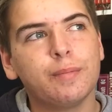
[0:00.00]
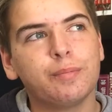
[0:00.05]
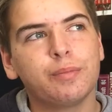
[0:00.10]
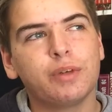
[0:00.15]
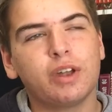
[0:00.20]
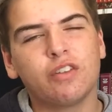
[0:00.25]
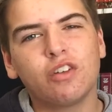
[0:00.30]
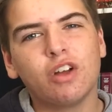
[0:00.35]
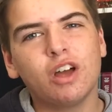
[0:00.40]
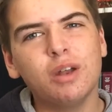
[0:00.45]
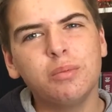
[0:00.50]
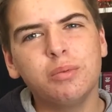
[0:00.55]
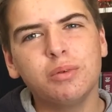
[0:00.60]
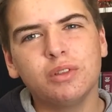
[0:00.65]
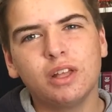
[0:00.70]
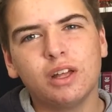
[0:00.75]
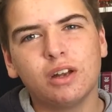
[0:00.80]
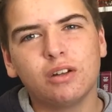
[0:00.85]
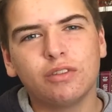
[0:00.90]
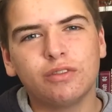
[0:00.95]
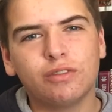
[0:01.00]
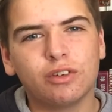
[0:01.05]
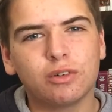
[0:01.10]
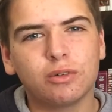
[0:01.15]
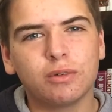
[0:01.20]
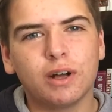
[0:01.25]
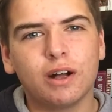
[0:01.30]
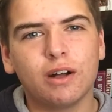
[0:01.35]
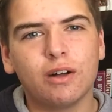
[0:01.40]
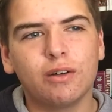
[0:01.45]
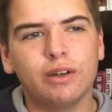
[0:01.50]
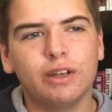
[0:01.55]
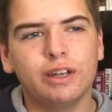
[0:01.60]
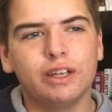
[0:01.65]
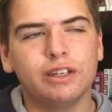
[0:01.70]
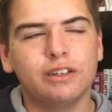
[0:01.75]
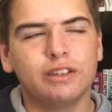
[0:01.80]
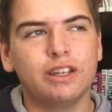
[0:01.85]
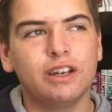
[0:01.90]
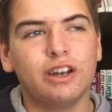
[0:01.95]
but I've kind of put that off for a while,
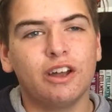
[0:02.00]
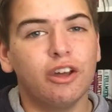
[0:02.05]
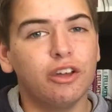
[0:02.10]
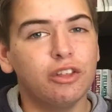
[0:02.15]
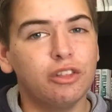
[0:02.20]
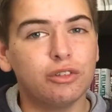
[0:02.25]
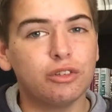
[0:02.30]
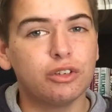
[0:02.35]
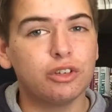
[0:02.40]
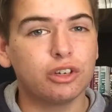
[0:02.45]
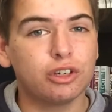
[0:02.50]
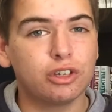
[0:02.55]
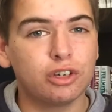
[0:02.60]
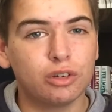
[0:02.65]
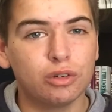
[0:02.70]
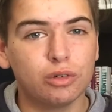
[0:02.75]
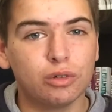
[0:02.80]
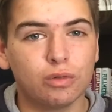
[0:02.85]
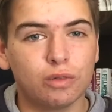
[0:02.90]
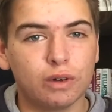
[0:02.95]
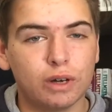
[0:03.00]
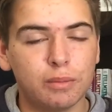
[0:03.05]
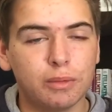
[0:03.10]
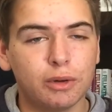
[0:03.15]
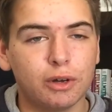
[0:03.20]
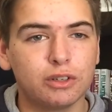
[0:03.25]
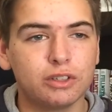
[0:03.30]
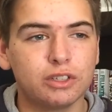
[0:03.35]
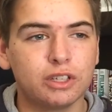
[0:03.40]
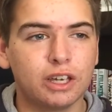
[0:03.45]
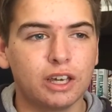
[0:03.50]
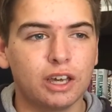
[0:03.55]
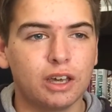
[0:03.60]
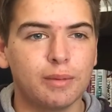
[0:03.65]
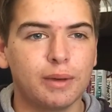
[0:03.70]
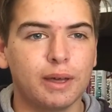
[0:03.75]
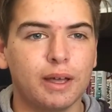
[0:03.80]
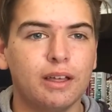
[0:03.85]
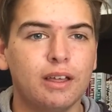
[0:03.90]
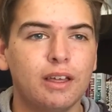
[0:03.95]
and then I heard the Tokyo Ghoul Rebox set
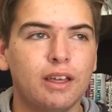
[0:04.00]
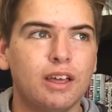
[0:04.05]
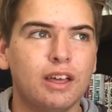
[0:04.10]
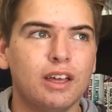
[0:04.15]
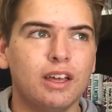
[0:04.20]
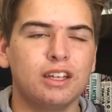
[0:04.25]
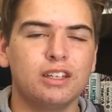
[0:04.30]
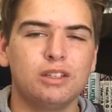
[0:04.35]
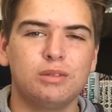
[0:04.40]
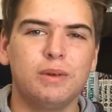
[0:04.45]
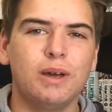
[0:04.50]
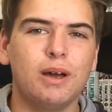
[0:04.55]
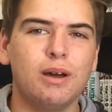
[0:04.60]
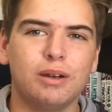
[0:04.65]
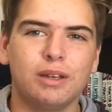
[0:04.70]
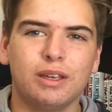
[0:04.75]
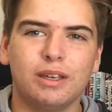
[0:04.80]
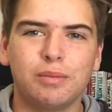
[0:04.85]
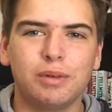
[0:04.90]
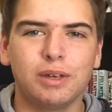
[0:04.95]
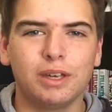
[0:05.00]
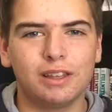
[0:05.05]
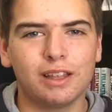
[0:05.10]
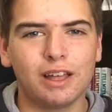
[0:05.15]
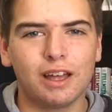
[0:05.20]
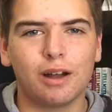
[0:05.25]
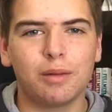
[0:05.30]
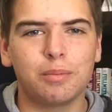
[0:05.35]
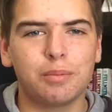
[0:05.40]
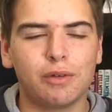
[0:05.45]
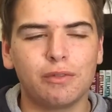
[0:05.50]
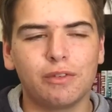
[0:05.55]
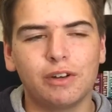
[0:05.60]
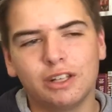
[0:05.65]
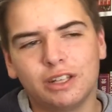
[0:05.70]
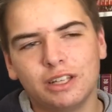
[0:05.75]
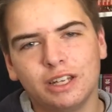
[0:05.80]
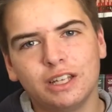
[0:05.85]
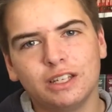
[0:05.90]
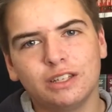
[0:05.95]
came out, and to be able to pick that up, I
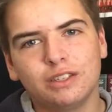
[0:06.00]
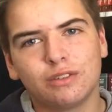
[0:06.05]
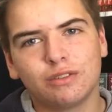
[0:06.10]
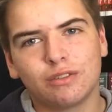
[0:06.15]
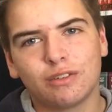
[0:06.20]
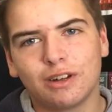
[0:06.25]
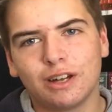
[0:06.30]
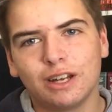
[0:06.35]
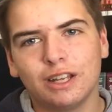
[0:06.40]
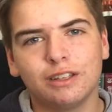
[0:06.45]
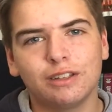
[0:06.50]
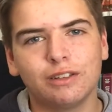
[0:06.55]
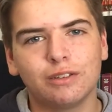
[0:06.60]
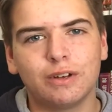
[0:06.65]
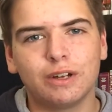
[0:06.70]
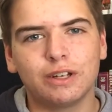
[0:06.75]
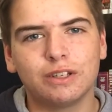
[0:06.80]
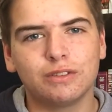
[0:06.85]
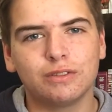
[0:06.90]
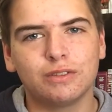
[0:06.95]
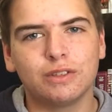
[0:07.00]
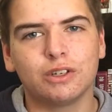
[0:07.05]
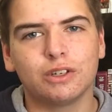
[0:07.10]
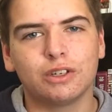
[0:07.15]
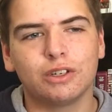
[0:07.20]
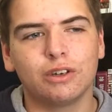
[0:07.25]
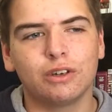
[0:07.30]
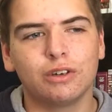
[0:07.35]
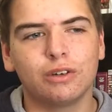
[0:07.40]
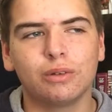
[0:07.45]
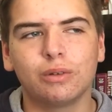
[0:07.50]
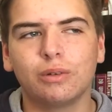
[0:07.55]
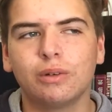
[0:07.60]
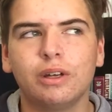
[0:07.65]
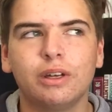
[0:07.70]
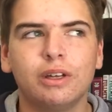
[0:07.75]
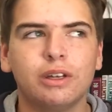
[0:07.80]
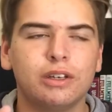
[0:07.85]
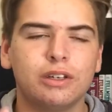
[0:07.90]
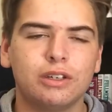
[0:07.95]
really need to read the rest of Tokyo Ghoul,
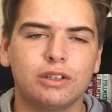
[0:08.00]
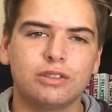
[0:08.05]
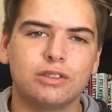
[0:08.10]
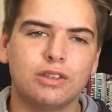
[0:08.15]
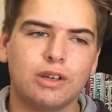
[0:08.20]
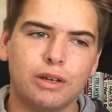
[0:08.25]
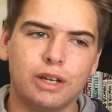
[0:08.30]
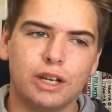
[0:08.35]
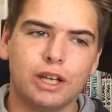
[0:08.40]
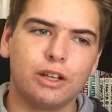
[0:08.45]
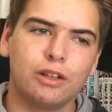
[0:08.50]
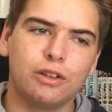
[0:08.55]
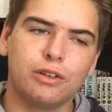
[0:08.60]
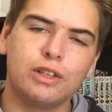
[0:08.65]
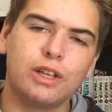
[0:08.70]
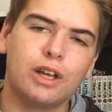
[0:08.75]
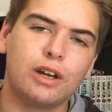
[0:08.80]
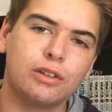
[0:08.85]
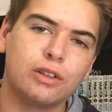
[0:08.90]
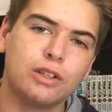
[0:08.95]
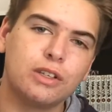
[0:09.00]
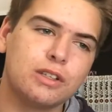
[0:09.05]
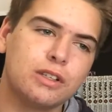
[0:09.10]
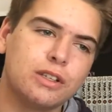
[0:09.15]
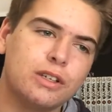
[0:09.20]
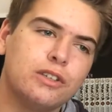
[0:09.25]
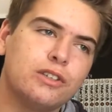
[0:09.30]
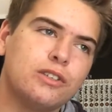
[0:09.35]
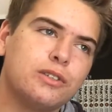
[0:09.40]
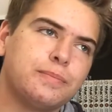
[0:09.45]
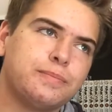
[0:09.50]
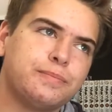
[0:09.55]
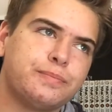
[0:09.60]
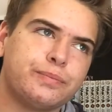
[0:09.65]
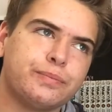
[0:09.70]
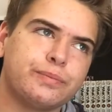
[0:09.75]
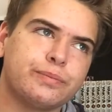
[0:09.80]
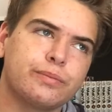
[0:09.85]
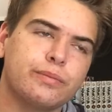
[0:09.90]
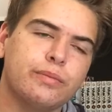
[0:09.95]
so I'm going to include that on this list.
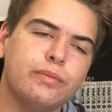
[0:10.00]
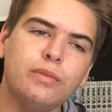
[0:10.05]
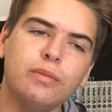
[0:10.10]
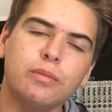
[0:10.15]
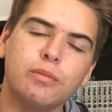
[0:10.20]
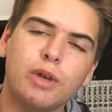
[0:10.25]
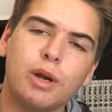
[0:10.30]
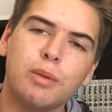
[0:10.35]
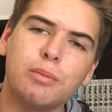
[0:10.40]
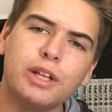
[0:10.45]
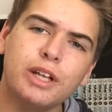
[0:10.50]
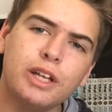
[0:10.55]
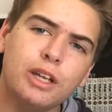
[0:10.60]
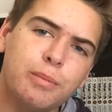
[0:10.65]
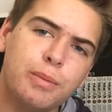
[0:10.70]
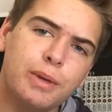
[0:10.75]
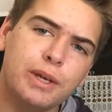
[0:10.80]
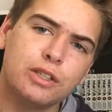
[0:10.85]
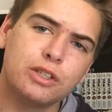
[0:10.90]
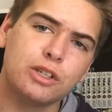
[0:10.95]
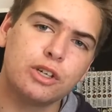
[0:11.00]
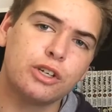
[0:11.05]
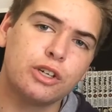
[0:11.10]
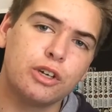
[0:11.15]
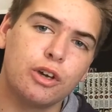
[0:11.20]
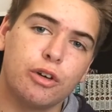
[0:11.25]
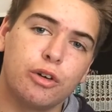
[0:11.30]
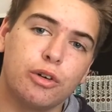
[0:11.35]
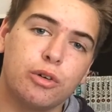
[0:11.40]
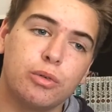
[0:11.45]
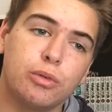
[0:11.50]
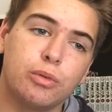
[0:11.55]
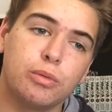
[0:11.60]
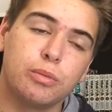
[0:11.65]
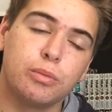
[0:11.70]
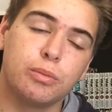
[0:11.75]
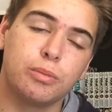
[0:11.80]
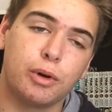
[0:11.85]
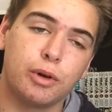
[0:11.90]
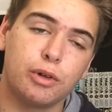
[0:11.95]
But I'm planning to pick Tokyo
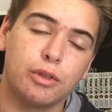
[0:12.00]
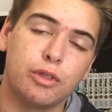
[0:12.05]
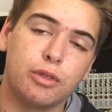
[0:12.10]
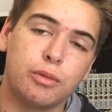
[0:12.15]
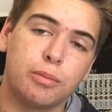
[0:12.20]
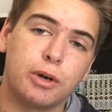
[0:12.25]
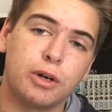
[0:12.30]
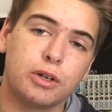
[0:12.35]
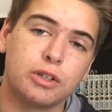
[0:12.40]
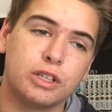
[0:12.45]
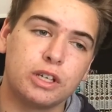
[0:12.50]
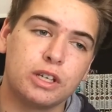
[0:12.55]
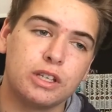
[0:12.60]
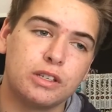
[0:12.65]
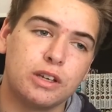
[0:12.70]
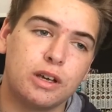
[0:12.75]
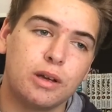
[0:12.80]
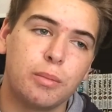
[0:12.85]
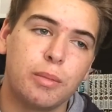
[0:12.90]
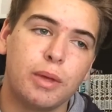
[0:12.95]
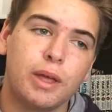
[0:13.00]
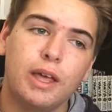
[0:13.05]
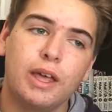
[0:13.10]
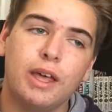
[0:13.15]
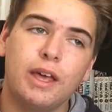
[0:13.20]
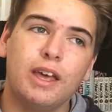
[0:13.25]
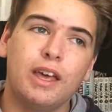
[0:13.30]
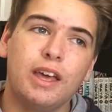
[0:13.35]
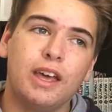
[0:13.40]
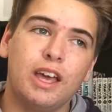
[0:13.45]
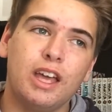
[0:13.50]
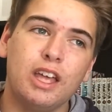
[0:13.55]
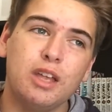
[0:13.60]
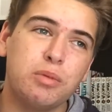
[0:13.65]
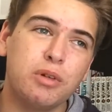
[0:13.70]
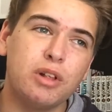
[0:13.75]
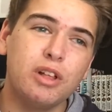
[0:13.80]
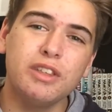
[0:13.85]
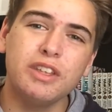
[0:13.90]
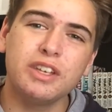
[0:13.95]
Ghoul, both of the box sets up, and
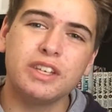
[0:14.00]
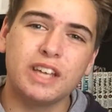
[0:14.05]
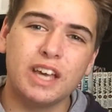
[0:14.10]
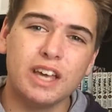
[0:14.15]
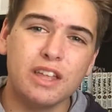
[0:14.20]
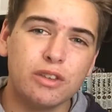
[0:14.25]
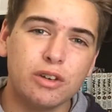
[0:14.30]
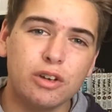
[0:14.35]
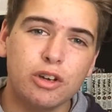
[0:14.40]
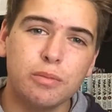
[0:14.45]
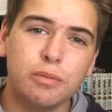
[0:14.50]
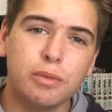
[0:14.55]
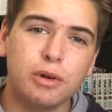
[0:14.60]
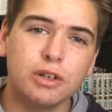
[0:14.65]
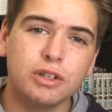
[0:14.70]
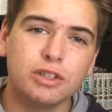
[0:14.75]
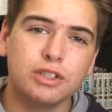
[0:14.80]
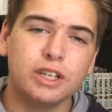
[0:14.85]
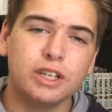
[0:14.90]
probably the Death Note box